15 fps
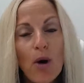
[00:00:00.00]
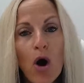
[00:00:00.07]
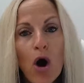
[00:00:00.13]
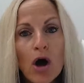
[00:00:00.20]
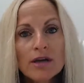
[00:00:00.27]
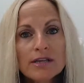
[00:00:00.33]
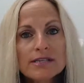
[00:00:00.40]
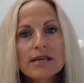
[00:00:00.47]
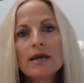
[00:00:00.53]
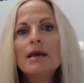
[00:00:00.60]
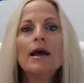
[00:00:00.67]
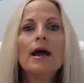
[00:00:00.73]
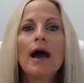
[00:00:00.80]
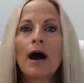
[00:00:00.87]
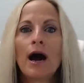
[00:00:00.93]
pause.
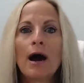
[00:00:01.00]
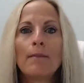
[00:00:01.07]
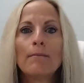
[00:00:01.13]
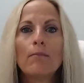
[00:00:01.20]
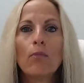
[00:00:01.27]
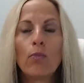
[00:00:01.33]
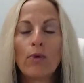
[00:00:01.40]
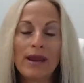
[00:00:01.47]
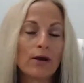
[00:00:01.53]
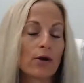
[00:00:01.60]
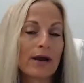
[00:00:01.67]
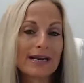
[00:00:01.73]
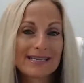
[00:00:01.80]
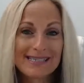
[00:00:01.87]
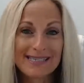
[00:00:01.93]
We are
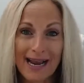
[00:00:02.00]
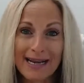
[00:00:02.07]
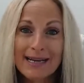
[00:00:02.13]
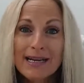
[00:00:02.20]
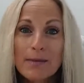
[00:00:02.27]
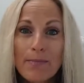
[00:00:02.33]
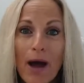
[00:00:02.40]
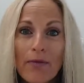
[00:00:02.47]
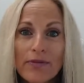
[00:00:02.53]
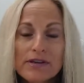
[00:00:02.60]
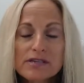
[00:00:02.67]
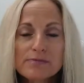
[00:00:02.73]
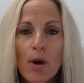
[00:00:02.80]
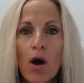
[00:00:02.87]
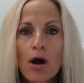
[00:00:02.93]
excited about
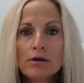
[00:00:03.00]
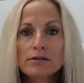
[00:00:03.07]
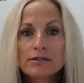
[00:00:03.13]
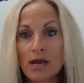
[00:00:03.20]
this pause,